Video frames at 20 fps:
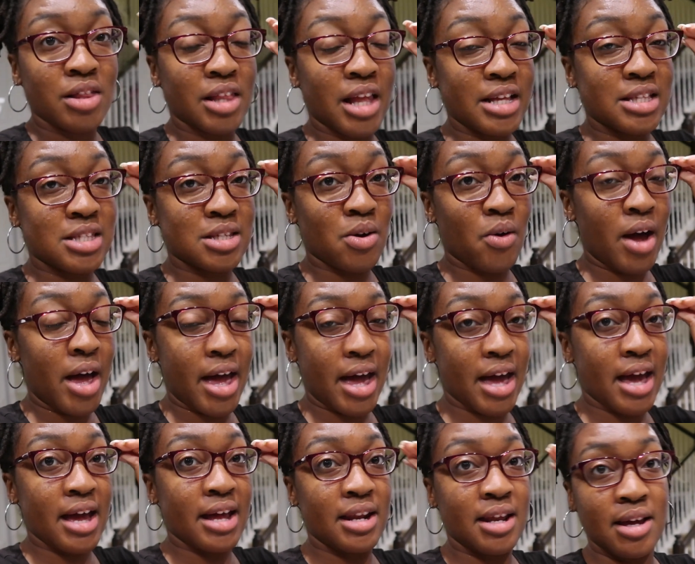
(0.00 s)
Let's go
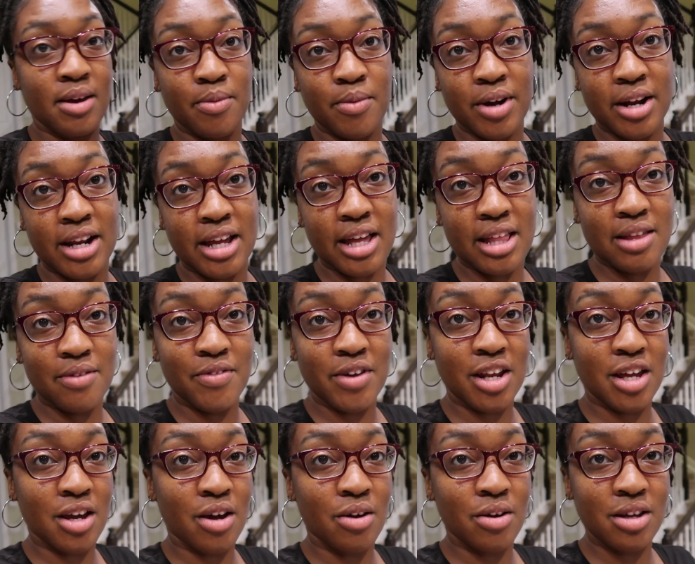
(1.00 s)
ahead, we're gonna end the
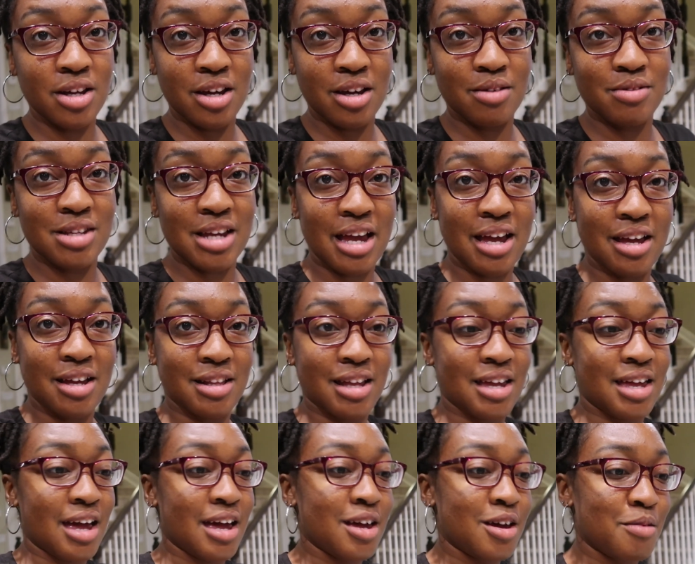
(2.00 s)
video. Dang,
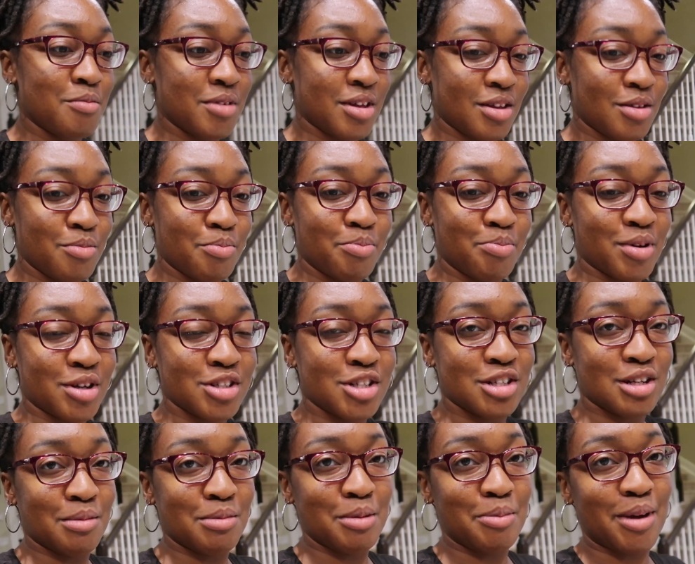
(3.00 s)
they can't hear me
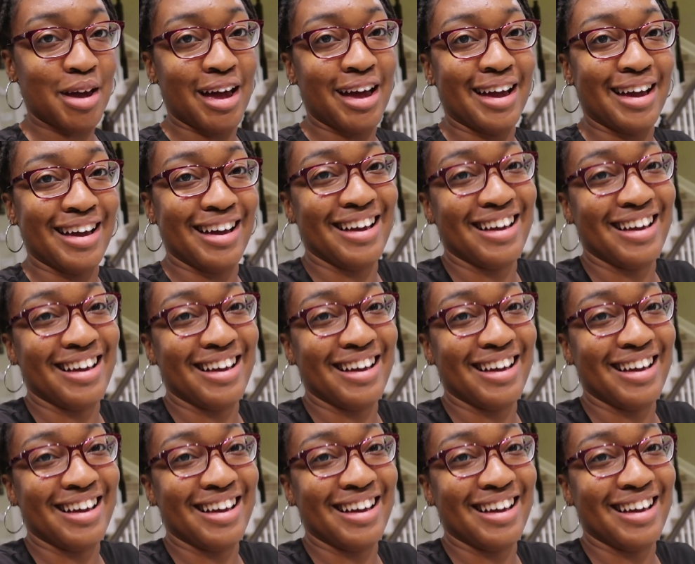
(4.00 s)
bunching up the bear.